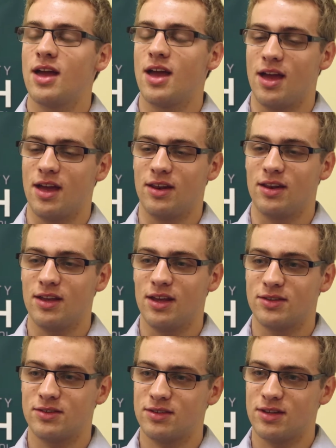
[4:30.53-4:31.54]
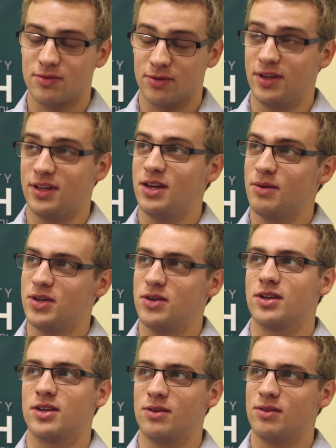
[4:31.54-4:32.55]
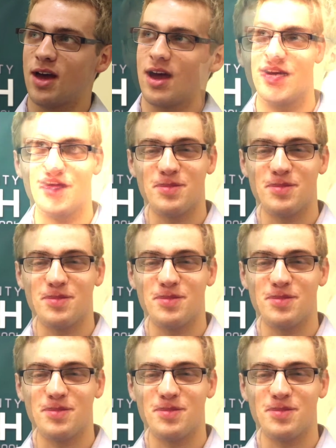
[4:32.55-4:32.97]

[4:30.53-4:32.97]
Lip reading: And it's really neat when you can do that.